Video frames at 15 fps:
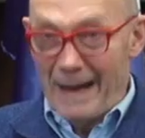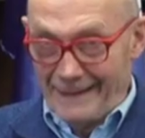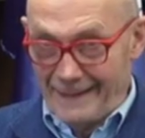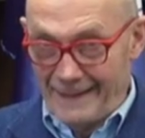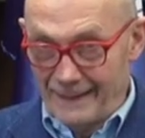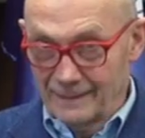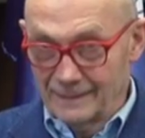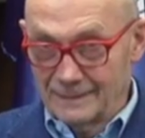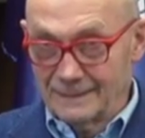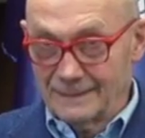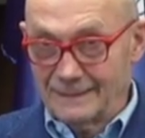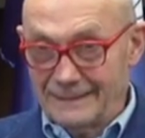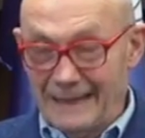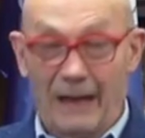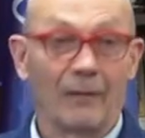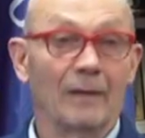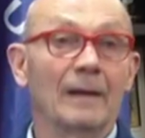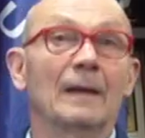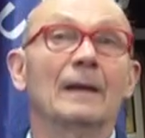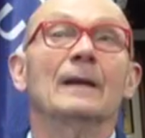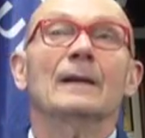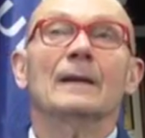binding. Now,
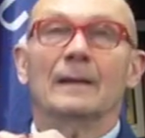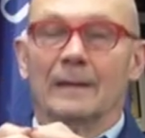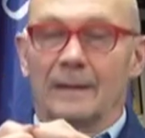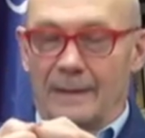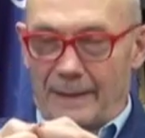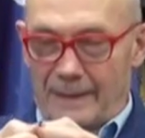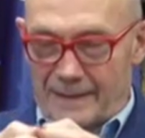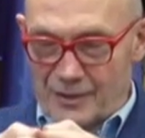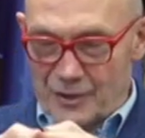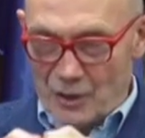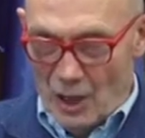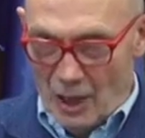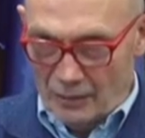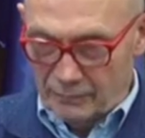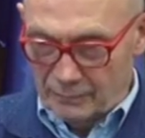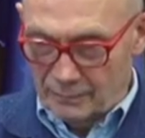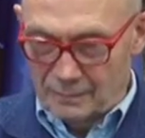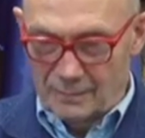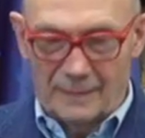it's not